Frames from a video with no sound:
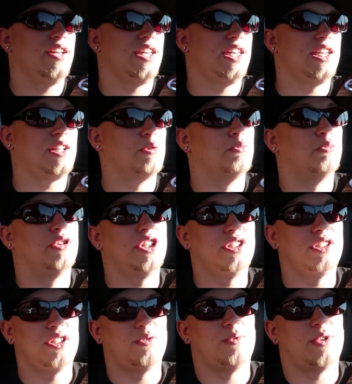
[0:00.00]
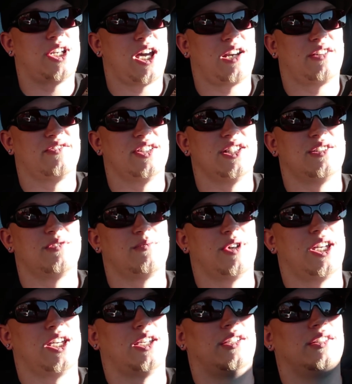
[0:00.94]
He completely went out of his
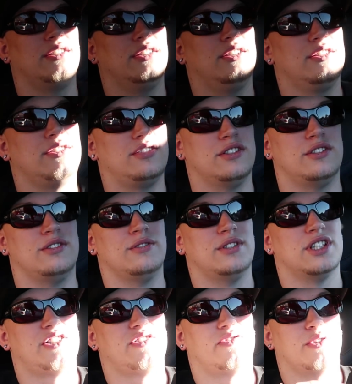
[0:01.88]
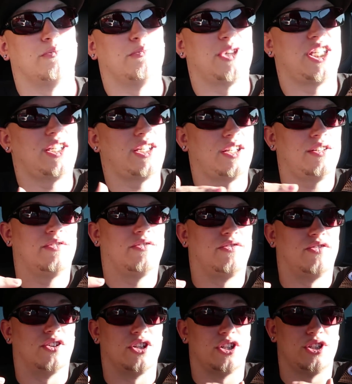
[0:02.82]
way to do this for me,
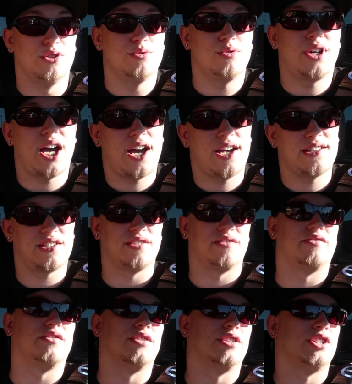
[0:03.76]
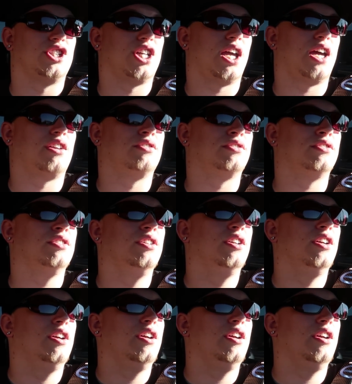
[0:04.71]
for you guys, and for the channel.